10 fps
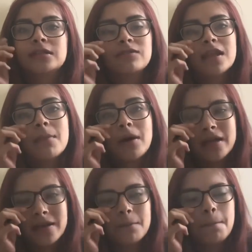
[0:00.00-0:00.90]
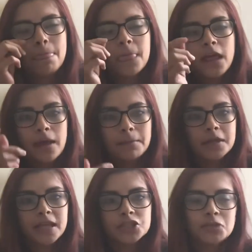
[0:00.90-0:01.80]
stuff that I bought him,
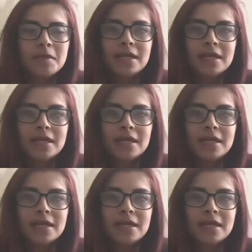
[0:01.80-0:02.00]
but that should